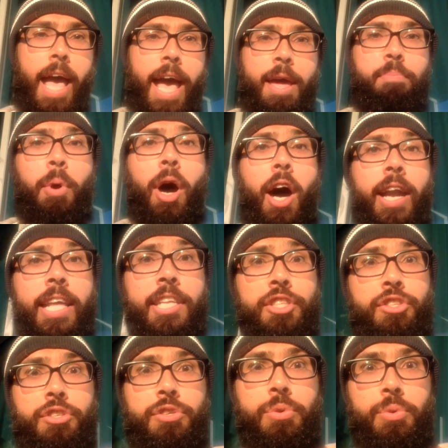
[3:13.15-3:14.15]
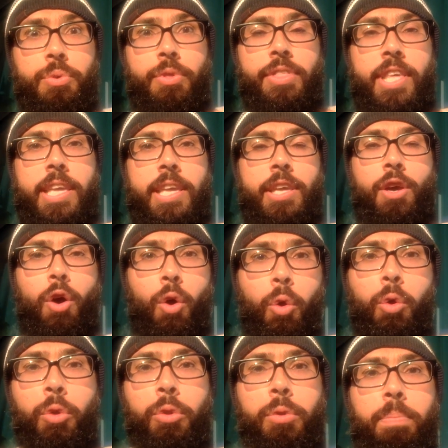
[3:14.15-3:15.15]
had bought into the
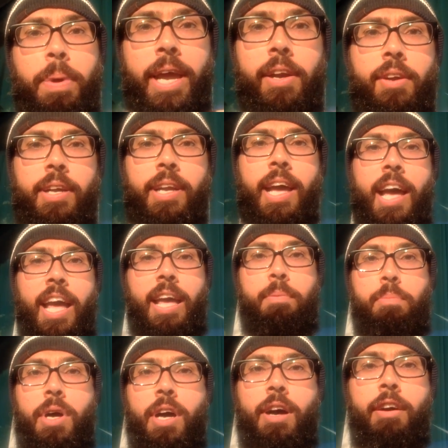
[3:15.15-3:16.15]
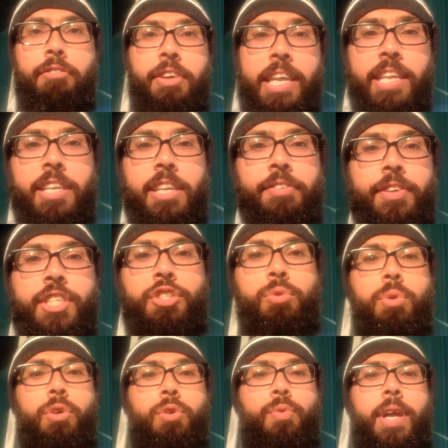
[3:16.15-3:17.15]
old paradigm of
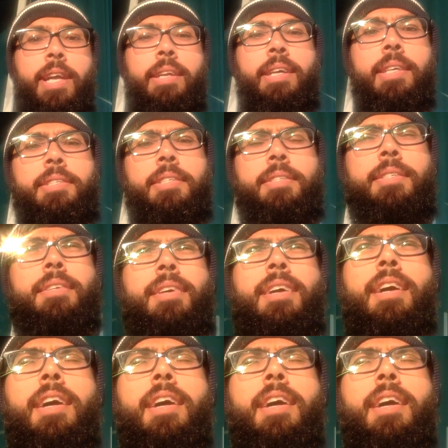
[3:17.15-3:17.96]
individual greatness.